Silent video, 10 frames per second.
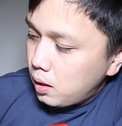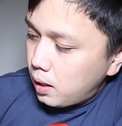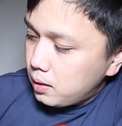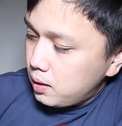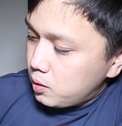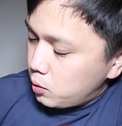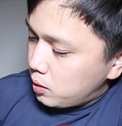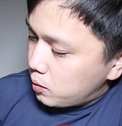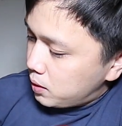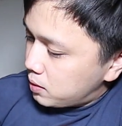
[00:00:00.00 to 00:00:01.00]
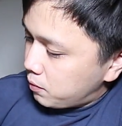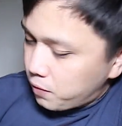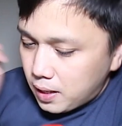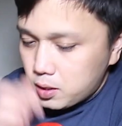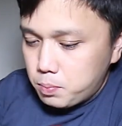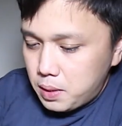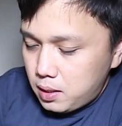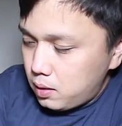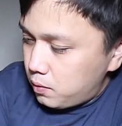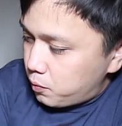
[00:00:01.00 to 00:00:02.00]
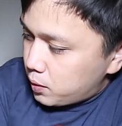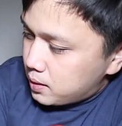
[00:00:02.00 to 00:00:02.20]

I need to increase the fan speed, for